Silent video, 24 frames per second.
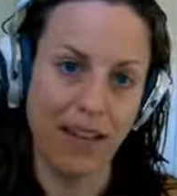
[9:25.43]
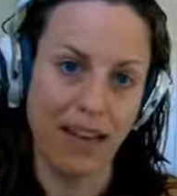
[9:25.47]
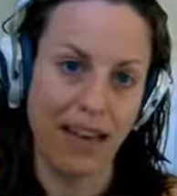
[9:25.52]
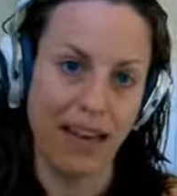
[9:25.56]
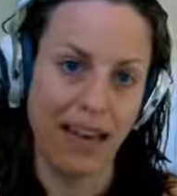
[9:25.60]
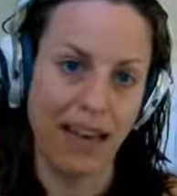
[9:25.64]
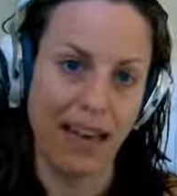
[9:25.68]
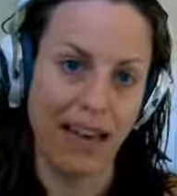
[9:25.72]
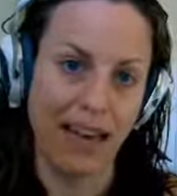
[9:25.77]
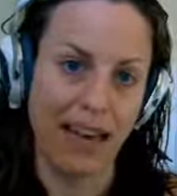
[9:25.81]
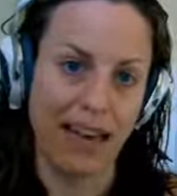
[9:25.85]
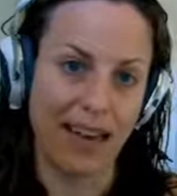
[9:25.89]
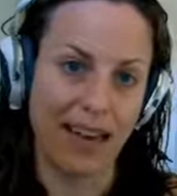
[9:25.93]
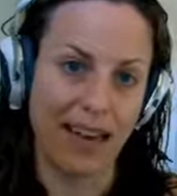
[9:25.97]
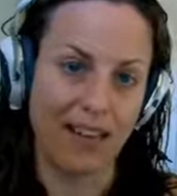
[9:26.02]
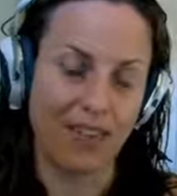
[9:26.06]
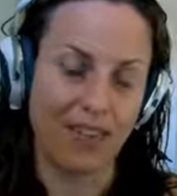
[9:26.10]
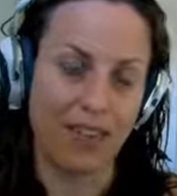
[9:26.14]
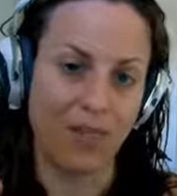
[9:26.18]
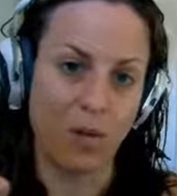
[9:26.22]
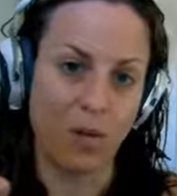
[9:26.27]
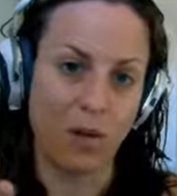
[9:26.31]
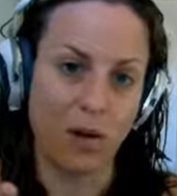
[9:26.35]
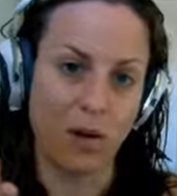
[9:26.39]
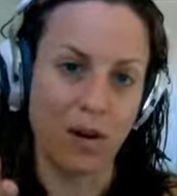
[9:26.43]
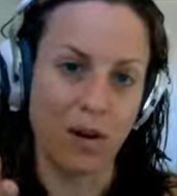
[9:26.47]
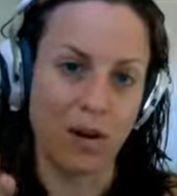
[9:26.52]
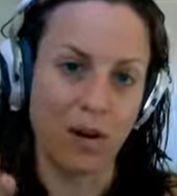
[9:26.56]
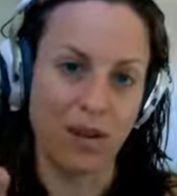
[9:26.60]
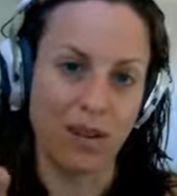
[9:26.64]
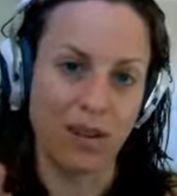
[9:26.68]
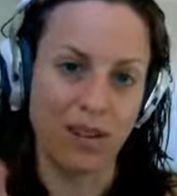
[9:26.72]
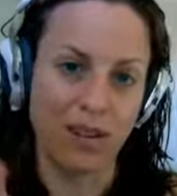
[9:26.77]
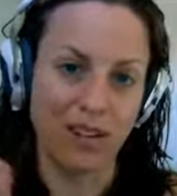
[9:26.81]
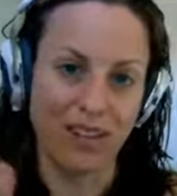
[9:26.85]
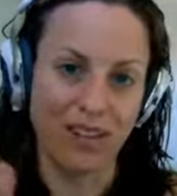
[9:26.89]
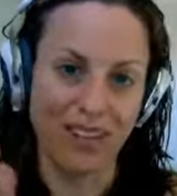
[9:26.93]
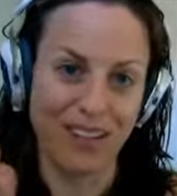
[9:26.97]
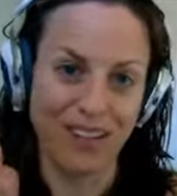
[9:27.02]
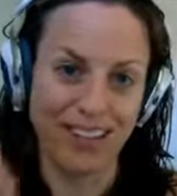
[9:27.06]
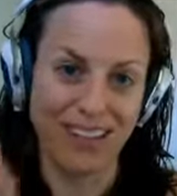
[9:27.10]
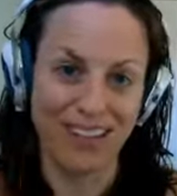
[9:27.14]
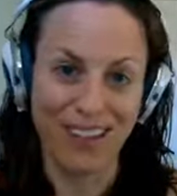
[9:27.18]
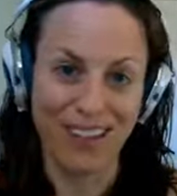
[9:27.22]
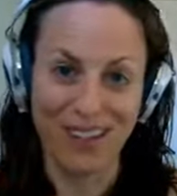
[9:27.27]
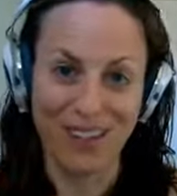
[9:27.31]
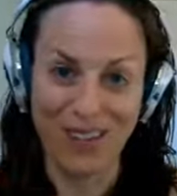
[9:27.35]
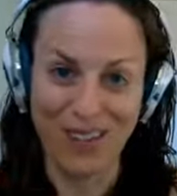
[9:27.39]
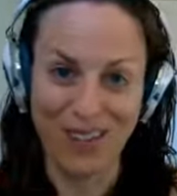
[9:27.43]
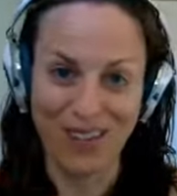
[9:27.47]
And for you,